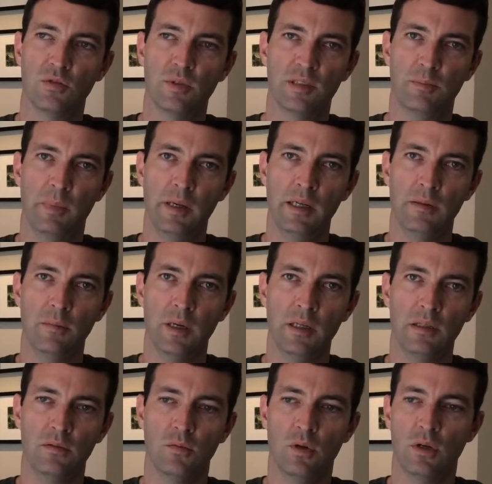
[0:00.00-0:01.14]
with spending money.
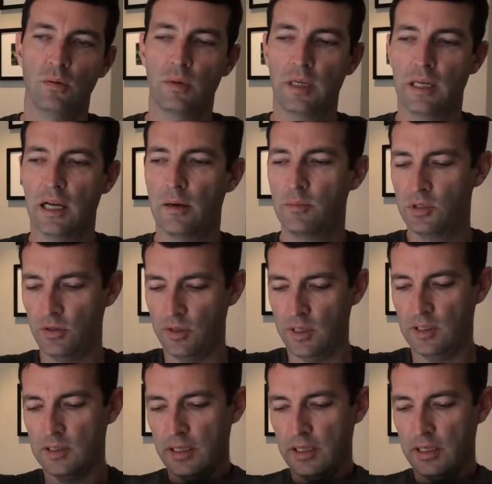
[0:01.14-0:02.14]
Well, when it comes to things